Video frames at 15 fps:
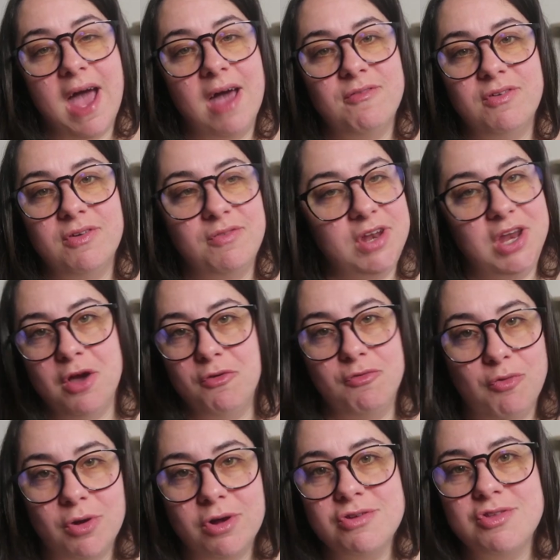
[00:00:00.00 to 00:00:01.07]
have a video
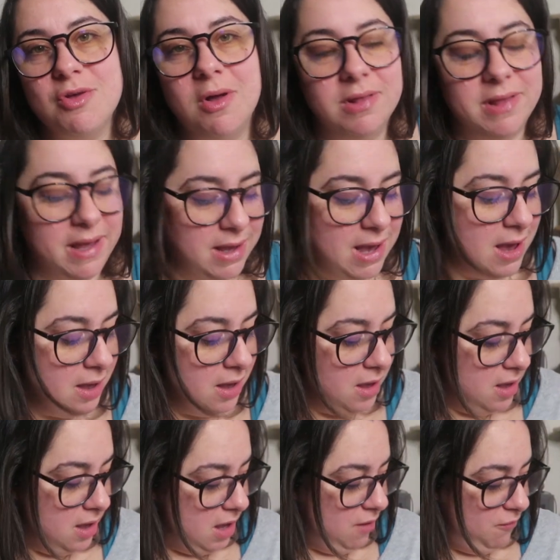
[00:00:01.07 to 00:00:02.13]
for, so I'll link it
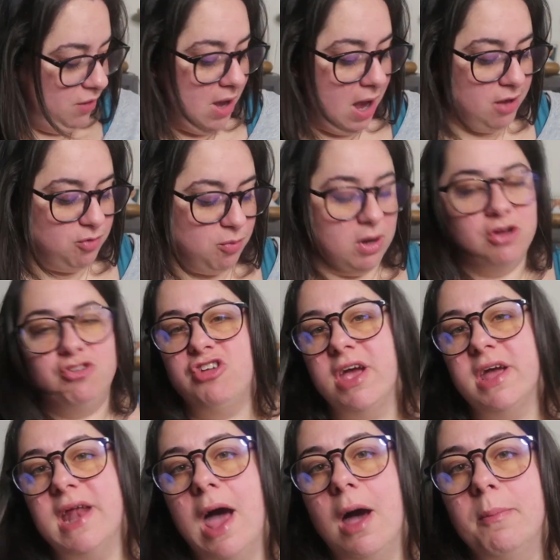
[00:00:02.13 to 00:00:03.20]
if you guys want to
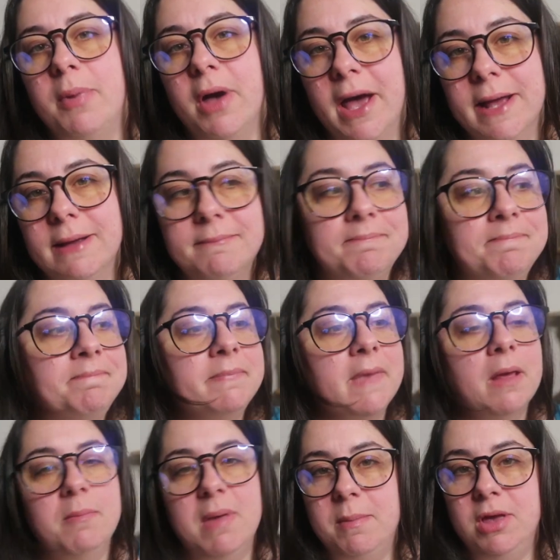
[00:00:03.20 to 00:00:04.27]
check it out, but
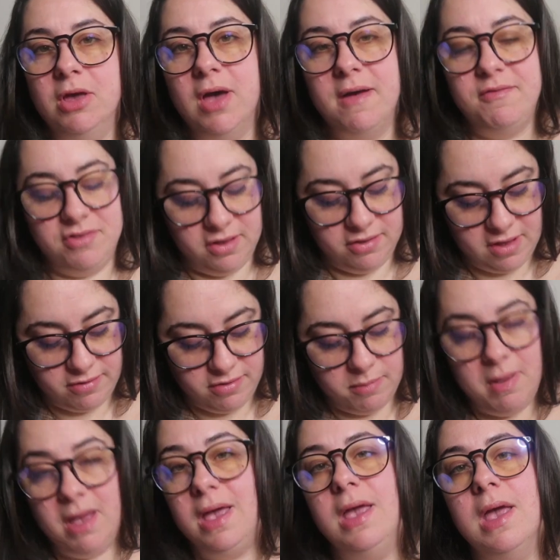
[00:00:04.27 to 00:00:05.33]
maybe you'll have success
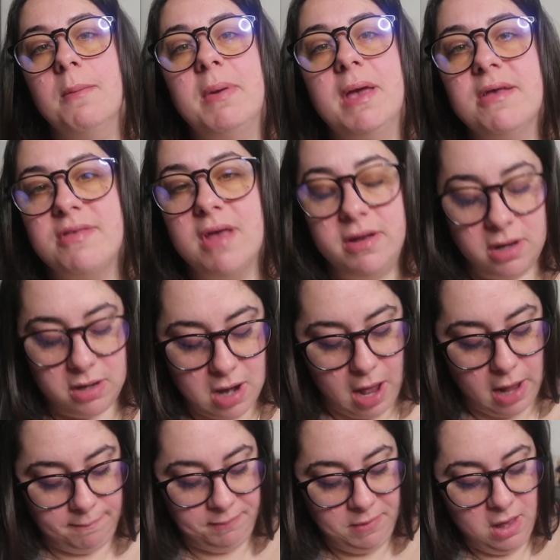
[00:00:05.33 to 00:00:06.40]
in making it because I did
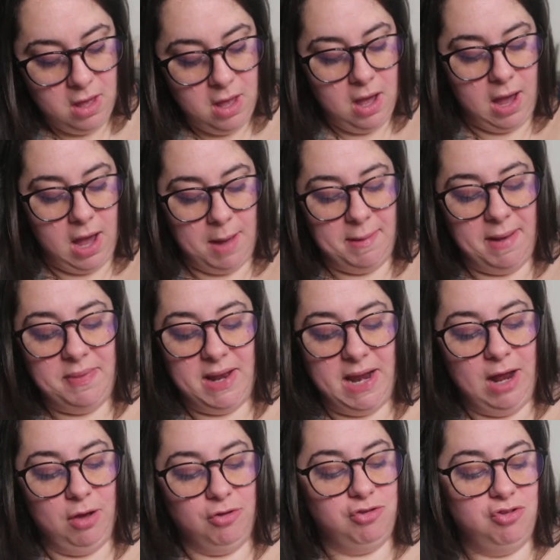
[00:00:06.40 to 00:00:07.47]
not. Um, and then
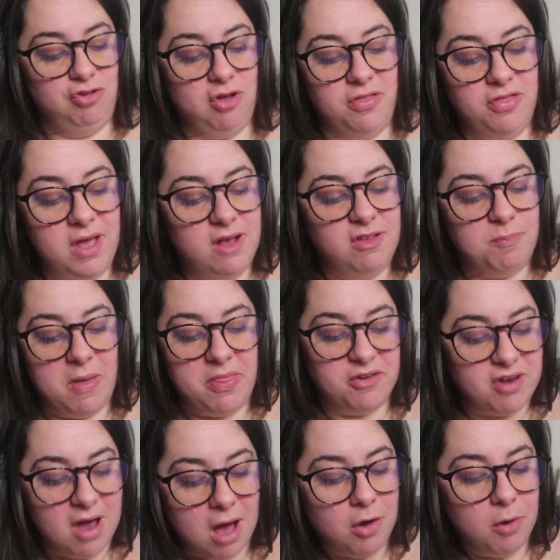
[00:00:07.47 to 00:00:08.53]
I also saw this by the
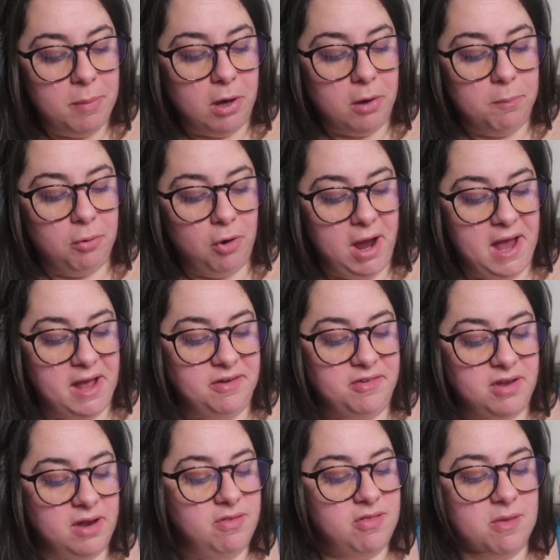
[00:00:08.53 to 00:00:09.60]
Taco Bell
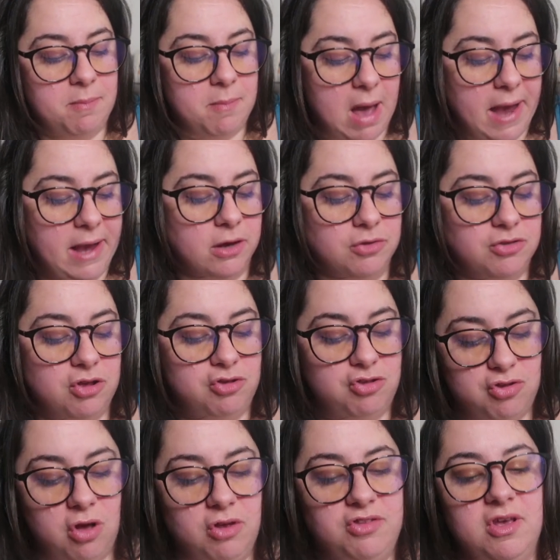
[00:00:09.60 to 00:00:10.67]
brand, and it's a mild
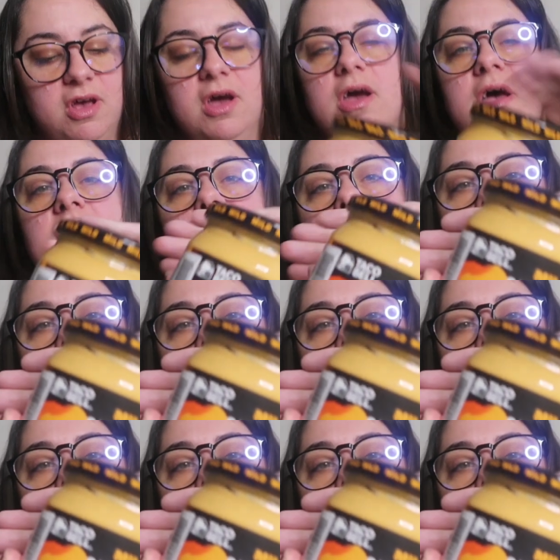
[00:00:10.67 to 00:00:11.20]
salsa